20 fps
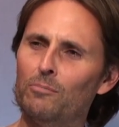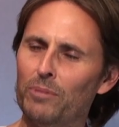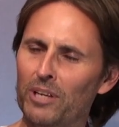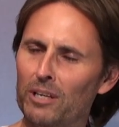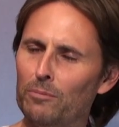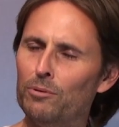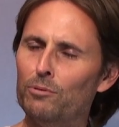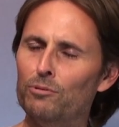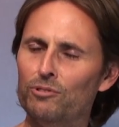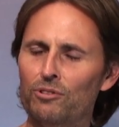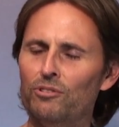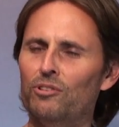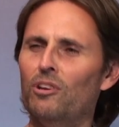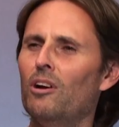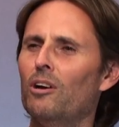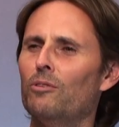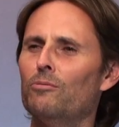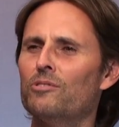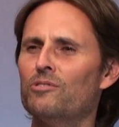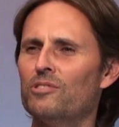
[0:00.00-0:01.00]
people do
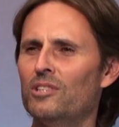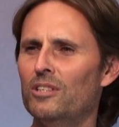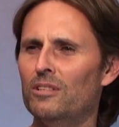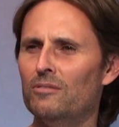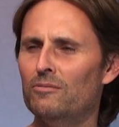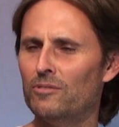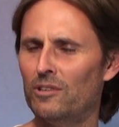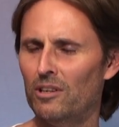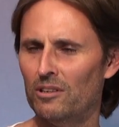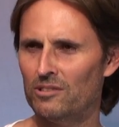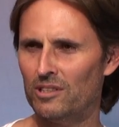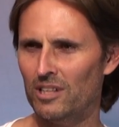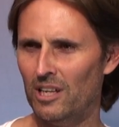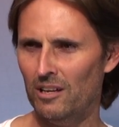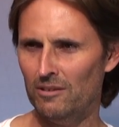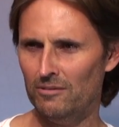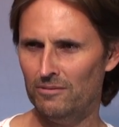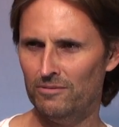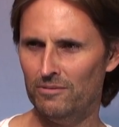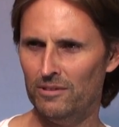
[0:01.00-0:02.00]
not receive God's
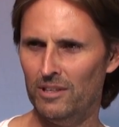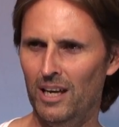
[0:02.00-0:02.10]
love